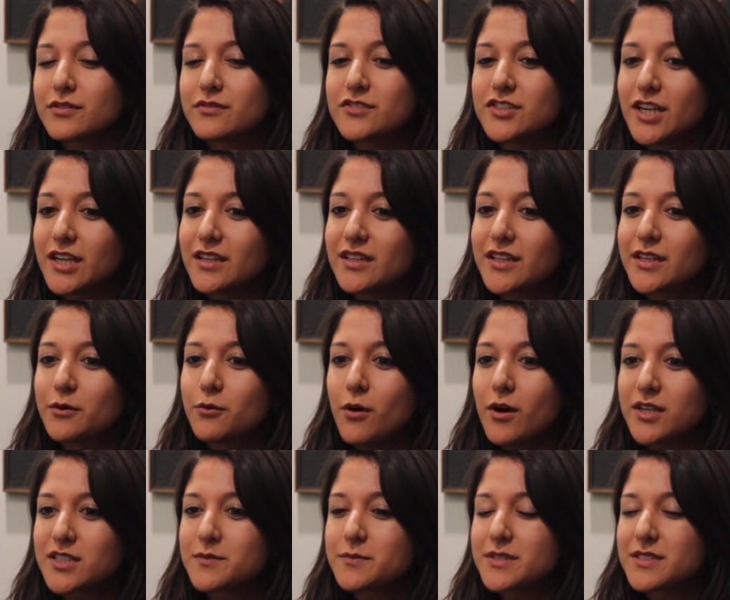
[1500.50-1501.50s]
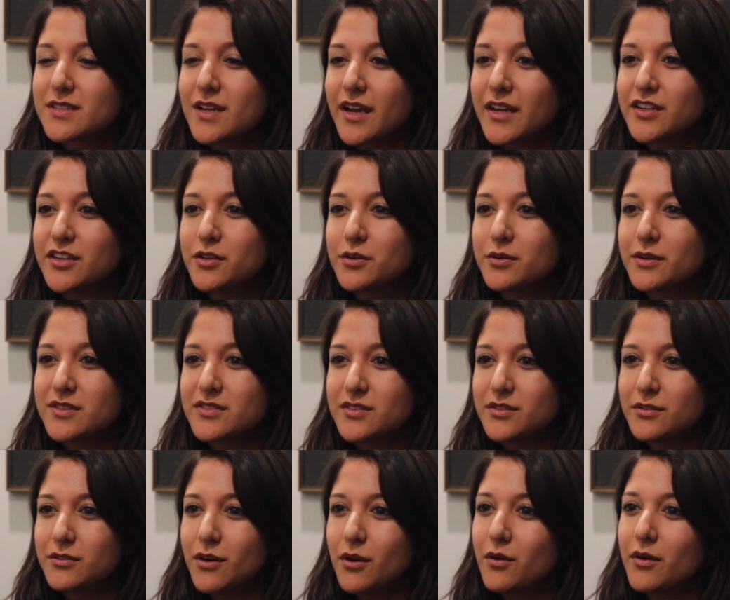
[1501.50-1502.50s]
sort of gently walks beside you as
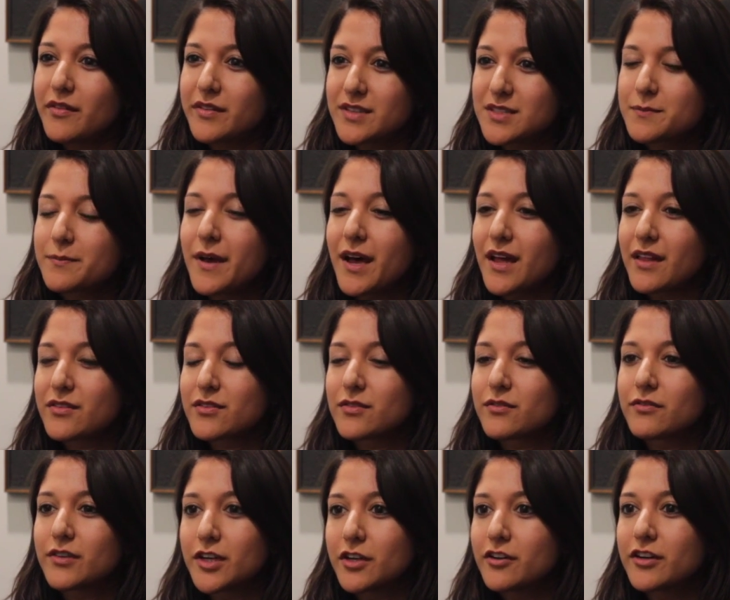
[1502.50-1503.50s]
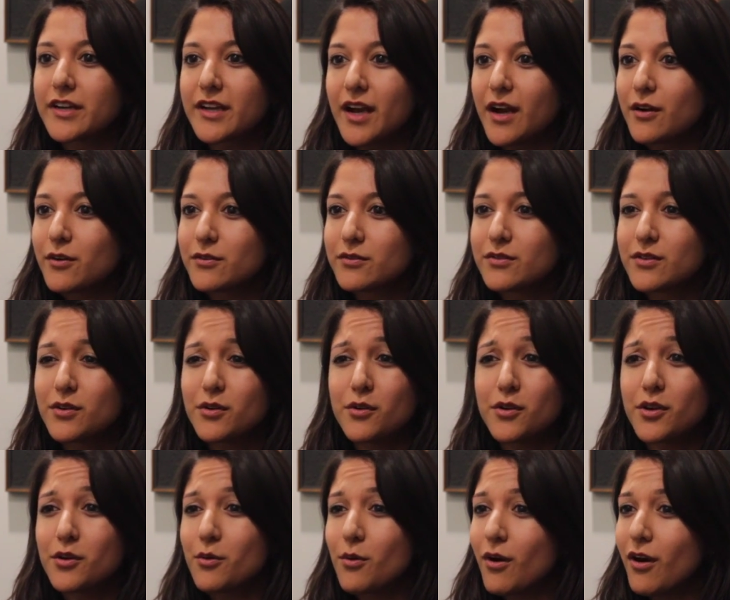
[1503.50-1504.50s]
you go on this path to figuring out who
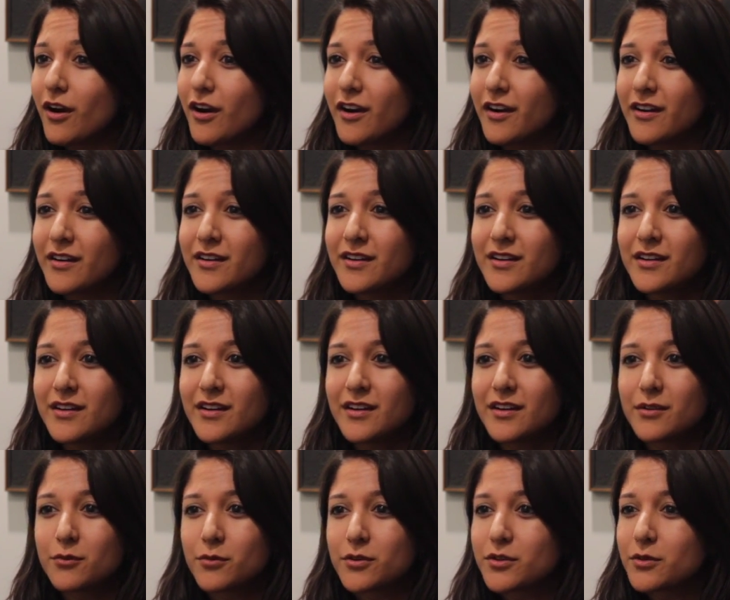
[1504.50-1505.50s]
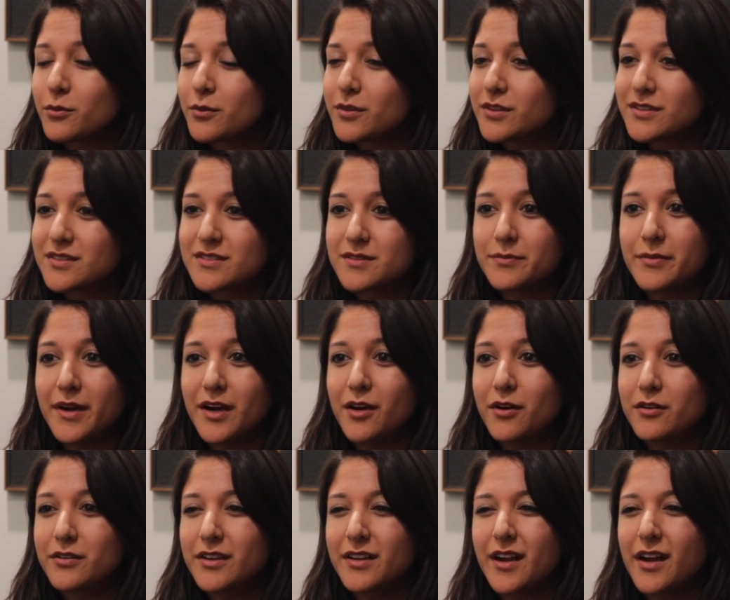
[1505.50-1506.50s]
you are and what the world is
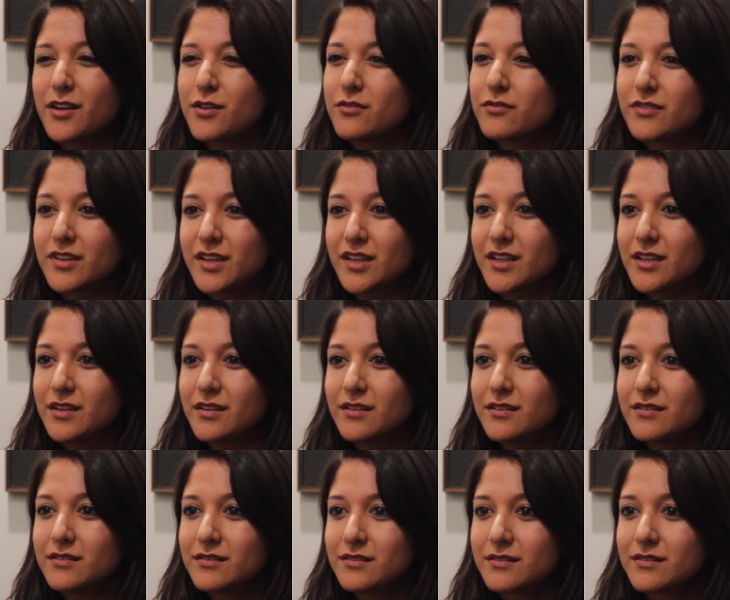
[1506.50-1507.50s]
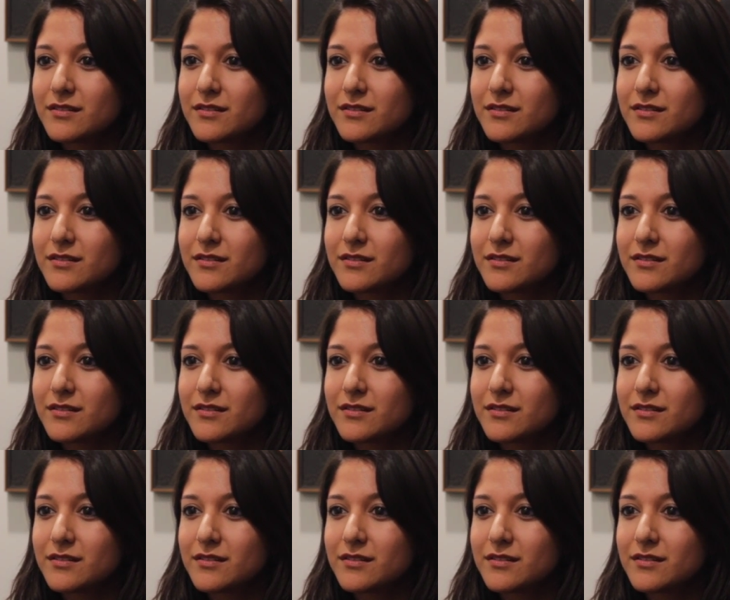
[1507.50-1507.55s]
about and how you fit in.